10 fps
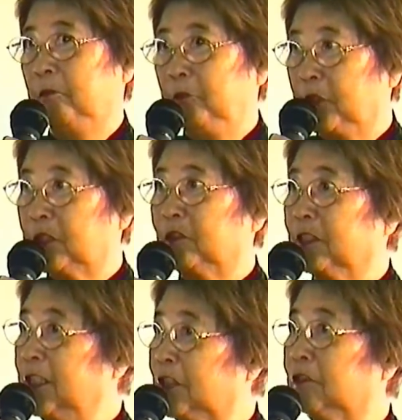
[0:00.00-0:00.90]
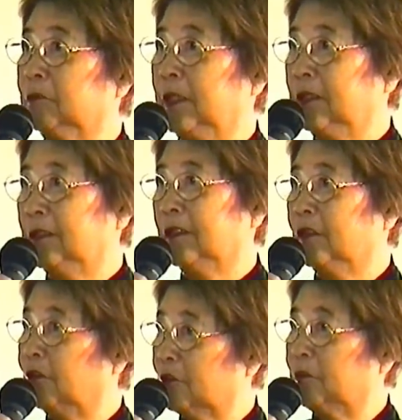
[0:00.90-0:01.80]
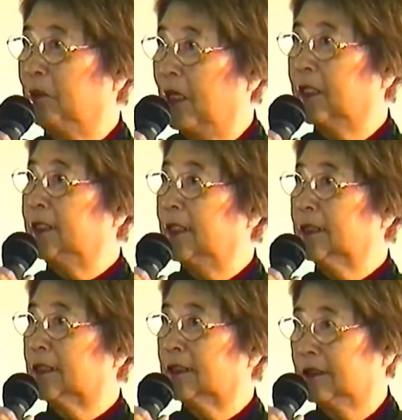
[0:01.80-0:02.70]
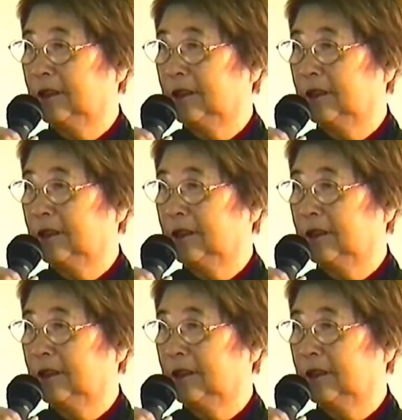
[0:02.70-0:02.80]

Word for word: musical instrument, talk politics,